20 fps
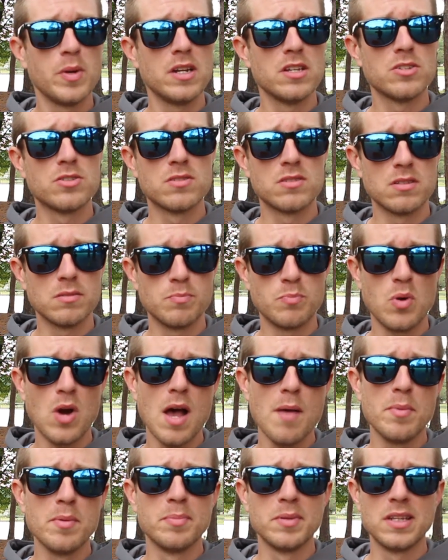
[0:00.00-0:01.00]
but is
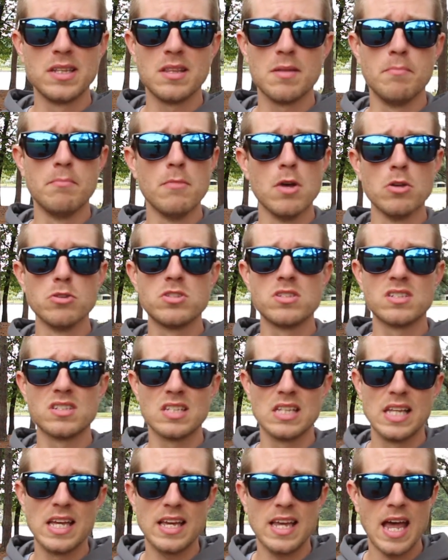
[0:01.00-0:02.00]
probably the most
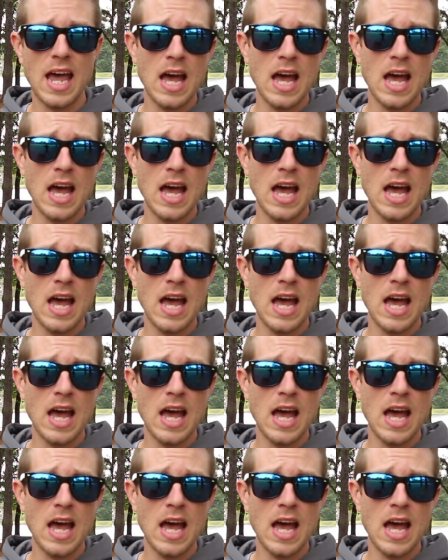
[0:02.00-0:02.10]
slick